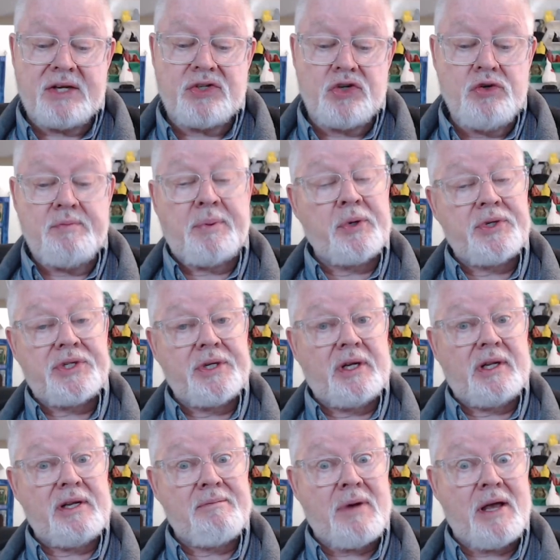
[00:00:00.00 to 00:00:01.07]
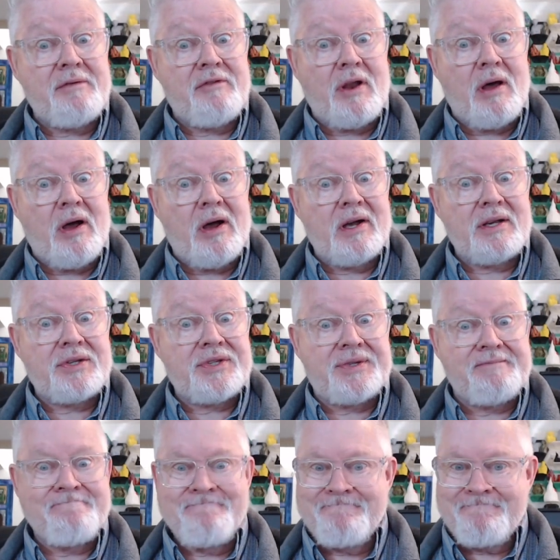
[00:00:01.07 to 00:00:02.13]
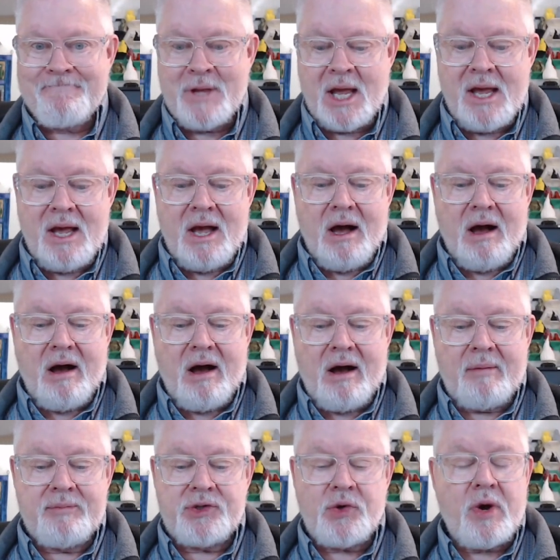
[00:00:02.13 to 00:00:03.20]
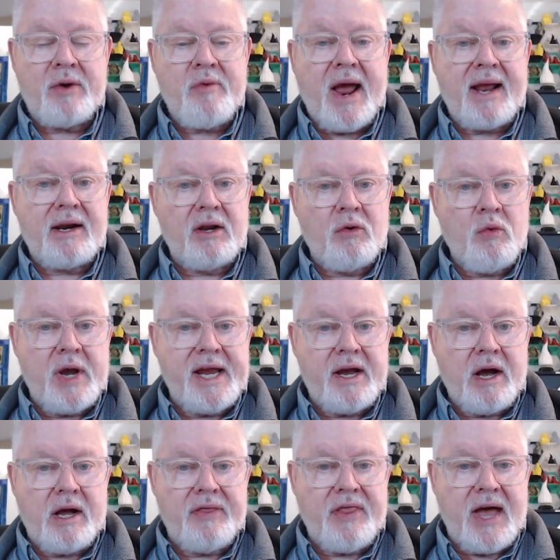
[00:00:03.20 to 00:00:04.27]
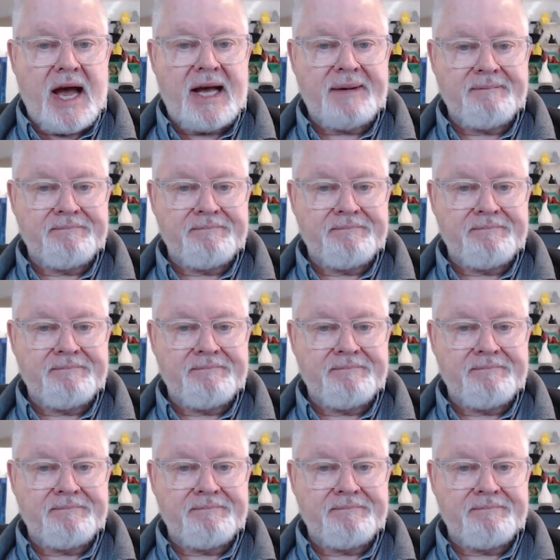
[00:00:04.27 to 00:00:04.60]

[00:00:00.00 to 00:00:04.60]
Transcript: Too Personal in My Vlogs? So I rattle away on that.